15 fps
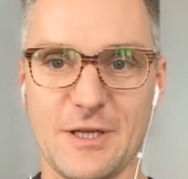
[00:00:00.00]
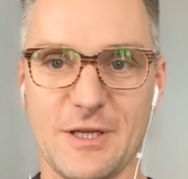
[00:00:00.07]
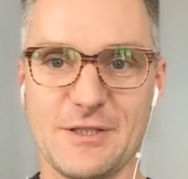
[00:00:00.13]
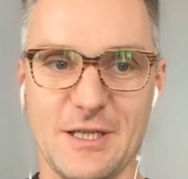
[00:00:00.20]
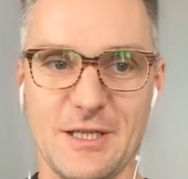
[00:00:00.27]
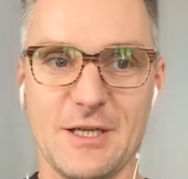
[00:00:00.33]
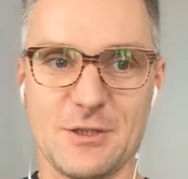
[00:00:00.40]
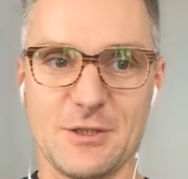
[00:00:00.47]

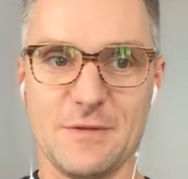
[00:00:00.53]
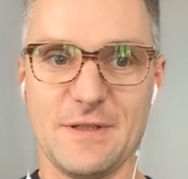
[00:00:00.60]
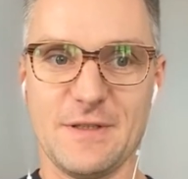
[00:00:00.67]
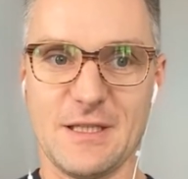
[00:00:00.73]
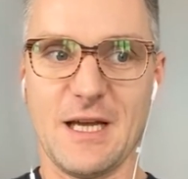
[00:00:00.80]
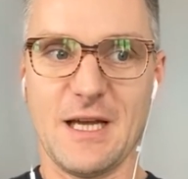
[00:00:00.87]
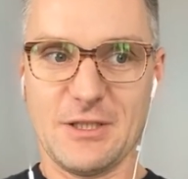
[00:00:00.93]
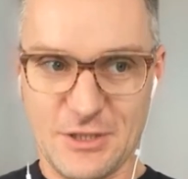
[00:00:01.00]
After
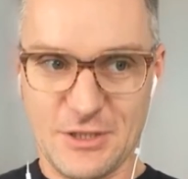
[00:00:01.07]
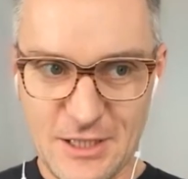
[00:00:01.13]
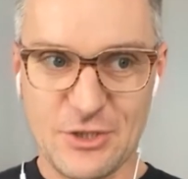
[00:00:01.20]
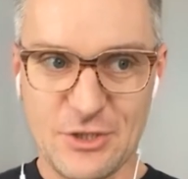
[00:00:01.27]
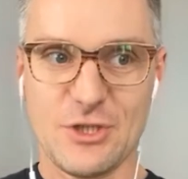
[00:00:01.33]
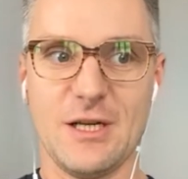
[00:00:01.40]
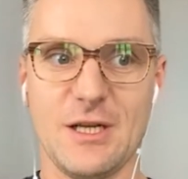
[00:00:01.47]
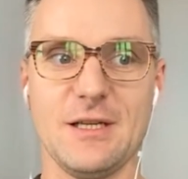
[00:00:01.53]
all, they're
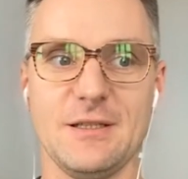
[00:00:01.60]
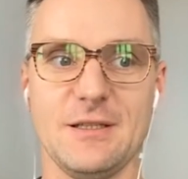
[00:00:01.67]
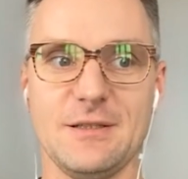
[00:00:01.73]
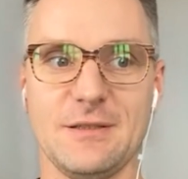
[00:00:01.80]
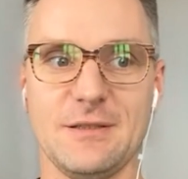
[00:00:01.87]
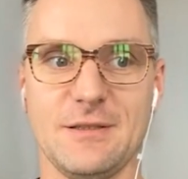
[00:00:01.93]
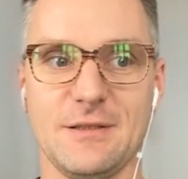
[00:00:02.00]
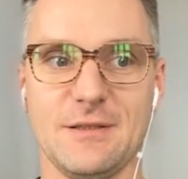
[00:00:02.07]
the ones who
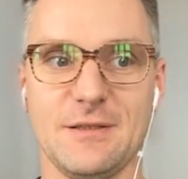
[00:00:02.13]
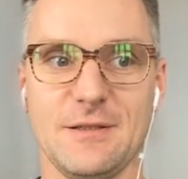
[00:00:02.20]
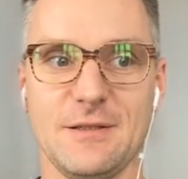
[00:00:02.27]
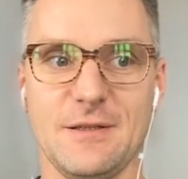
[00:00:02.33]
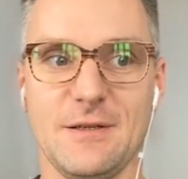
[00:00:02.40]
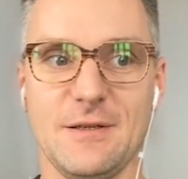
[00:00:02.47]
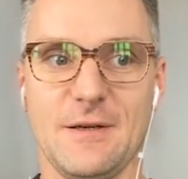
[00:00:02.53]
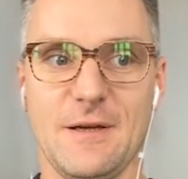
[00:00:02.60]
started it,
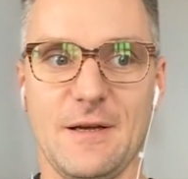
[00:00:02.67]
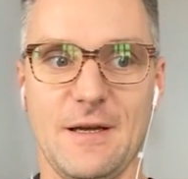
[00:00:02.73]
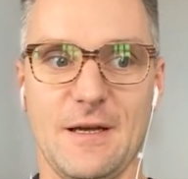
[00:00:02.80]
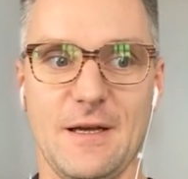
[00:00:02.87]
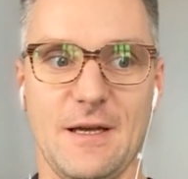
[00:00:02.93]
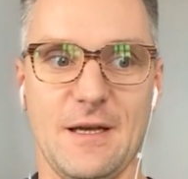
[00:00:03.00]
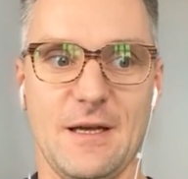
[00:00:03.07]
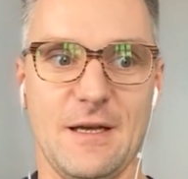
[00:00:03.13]
and
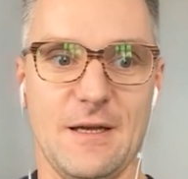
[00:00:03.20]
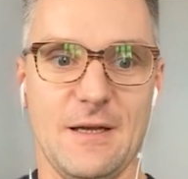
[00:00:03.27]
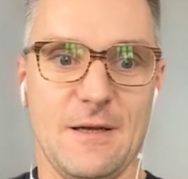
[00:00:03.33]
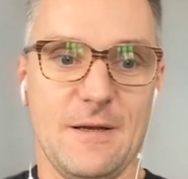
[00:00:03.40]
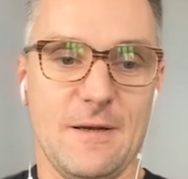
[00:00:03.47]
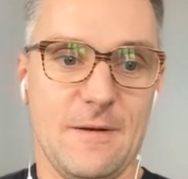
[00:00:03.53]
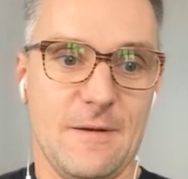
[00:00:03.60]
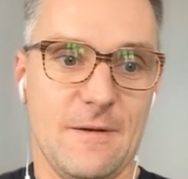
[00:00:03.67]
it's clearly
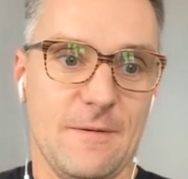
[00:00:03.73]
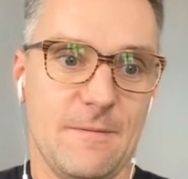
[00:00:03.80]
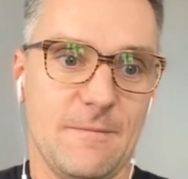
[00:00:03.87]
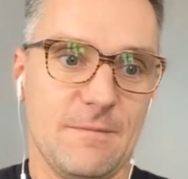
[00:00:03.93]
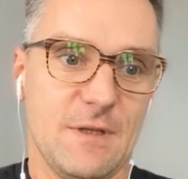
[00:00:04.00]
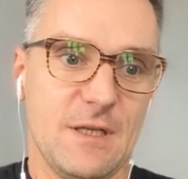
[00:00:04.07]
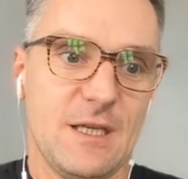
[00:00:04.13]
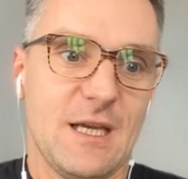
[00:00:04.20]
in their best
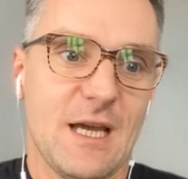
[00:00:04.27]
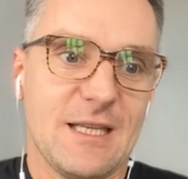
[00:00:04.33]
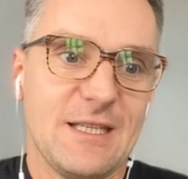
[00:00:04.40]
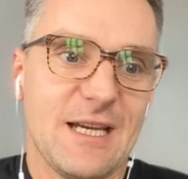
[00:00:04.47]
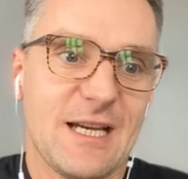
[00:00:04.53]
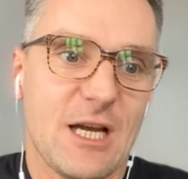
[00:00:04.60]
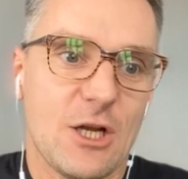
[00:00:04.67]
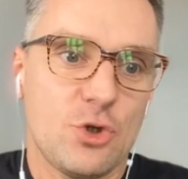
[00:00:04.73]

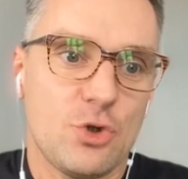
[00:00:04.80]
interest.